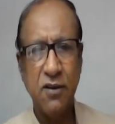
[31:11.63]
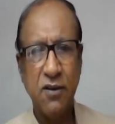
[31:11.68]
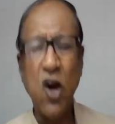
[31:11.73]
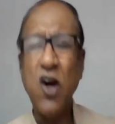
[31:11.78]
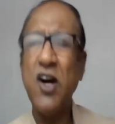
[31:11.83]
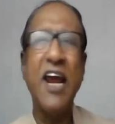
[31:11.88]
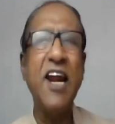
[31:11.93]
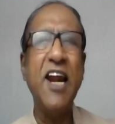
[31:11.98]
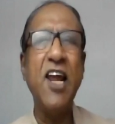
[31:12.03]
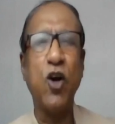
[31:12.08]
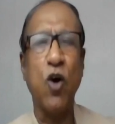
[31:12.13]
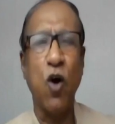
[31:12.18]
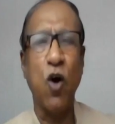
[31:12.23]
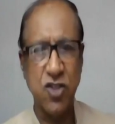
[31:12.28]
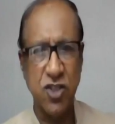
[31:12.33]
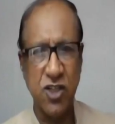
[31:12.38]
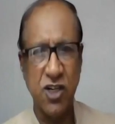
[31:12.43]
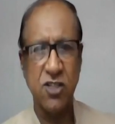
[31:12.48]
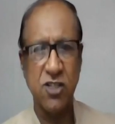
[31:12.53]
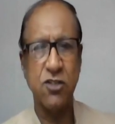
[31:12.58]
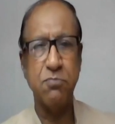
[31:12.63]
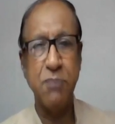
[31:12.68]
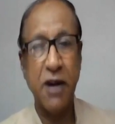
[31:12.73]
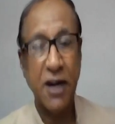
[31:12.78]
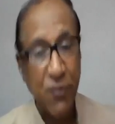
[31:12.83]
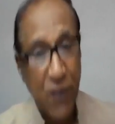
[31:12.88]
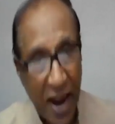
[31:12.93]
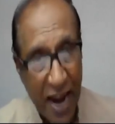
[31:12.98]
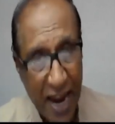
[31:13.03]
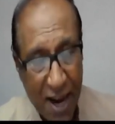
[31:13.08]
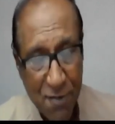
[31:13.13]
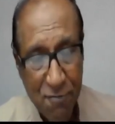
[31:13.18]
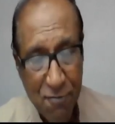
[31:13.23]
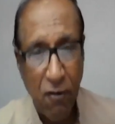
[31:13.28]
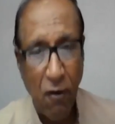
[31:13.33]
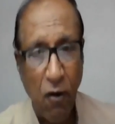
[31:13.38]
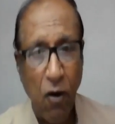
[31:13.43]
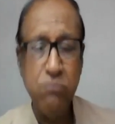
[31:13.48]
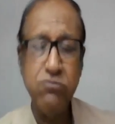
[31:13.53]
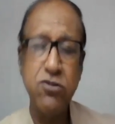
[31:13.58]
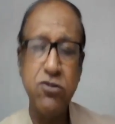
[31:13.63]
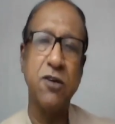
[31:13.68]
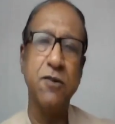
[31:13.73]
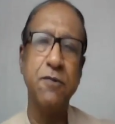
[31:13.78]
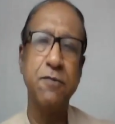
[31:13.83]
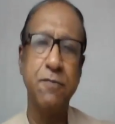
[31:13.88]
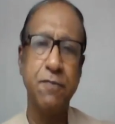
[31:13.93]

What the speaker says: Not any conscience, but well informed.